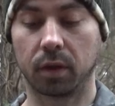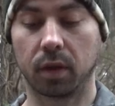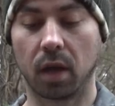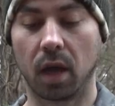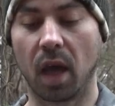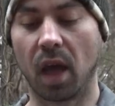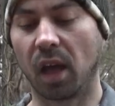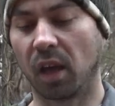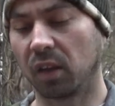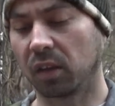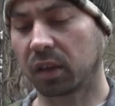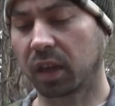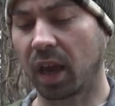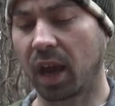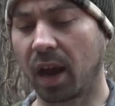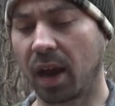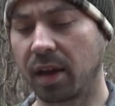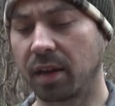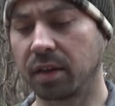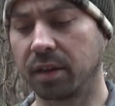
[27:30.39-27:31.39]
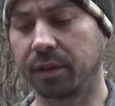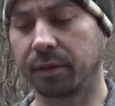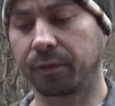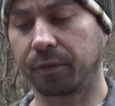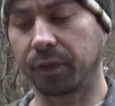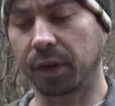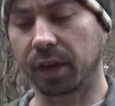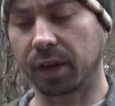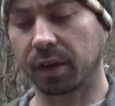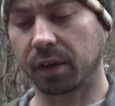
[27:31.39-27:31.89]
hell kind of
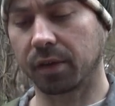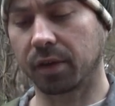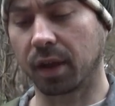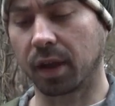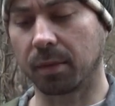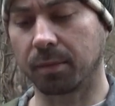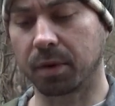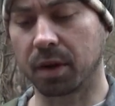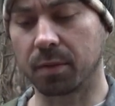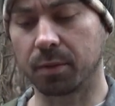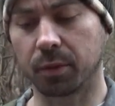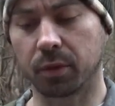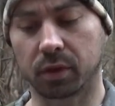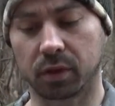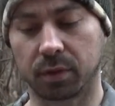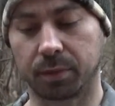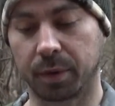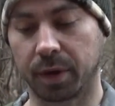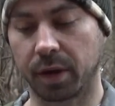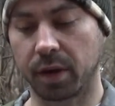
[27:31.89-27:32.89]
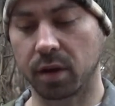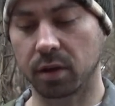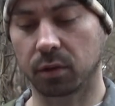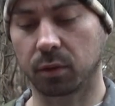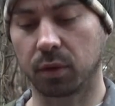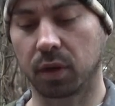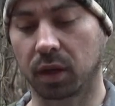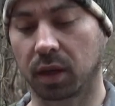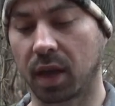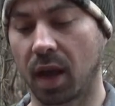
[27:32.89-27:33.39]
fear that people experience
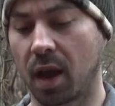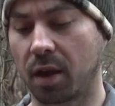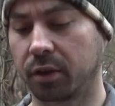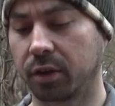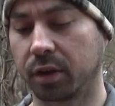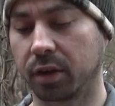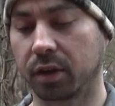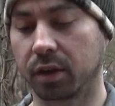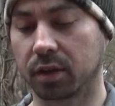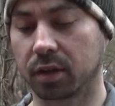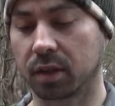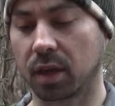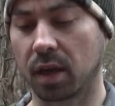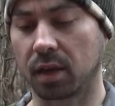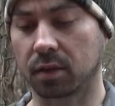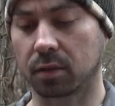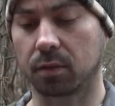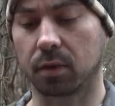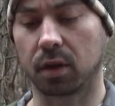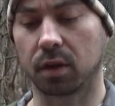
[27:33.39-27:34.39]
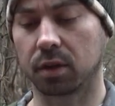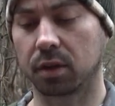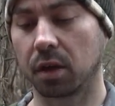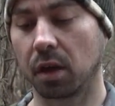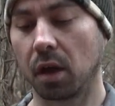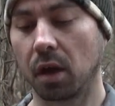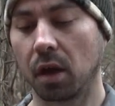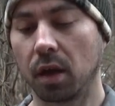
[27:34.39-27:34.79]
when encountering a Sasquatch.